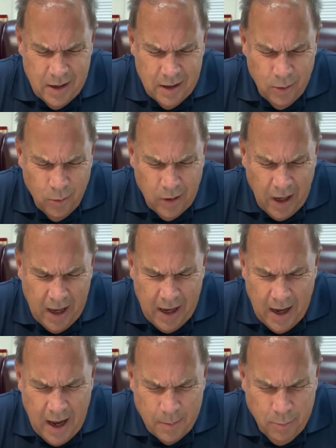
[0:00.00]
Lord,
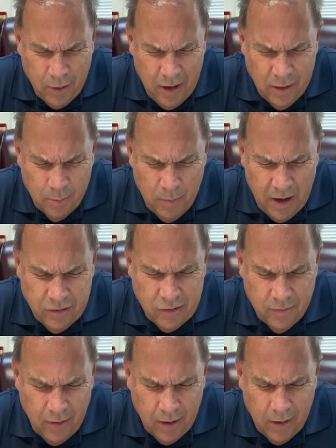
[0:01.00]
I pray the best
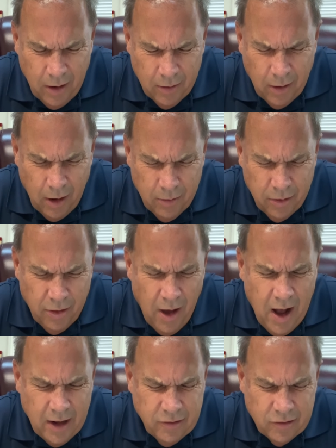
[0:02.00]
of our
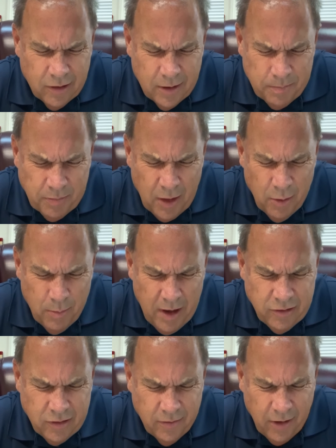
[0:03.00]
thoughts, the
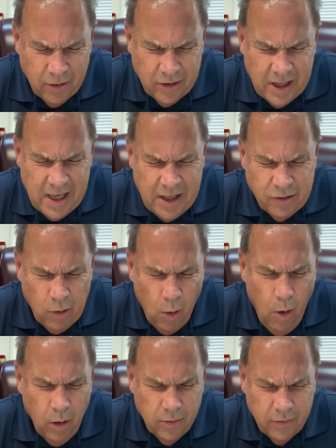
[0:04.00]
best of our deeds,
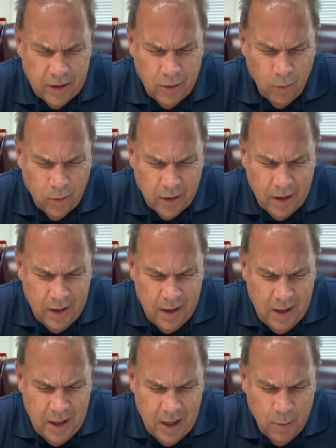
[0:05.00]
all of it, Lord,
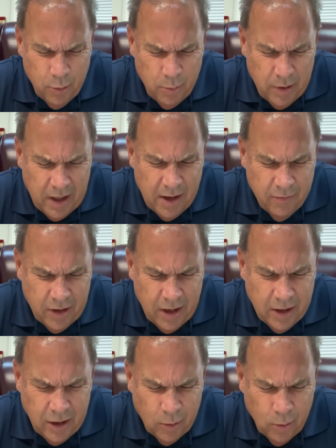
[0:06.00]
would be given
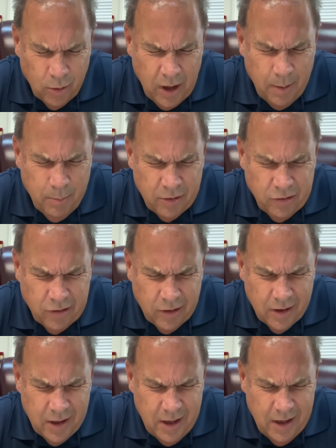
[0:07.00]
unto you. Lord, help us
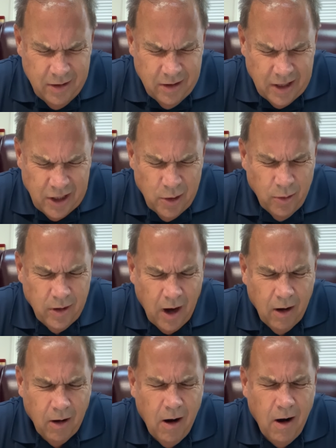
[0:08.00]
to yield
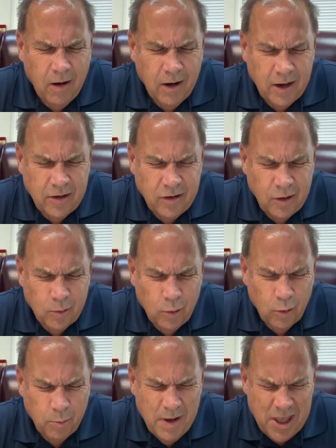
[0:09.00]
our heart unto you.
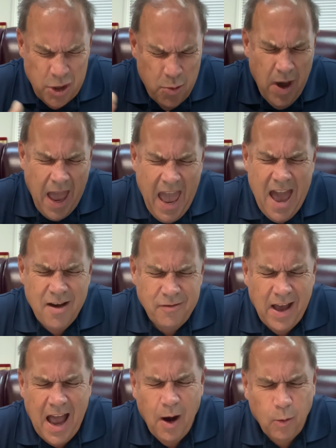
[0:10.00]
Lord, may you have
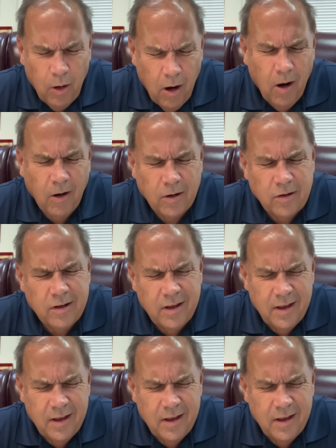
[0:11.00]
our heart.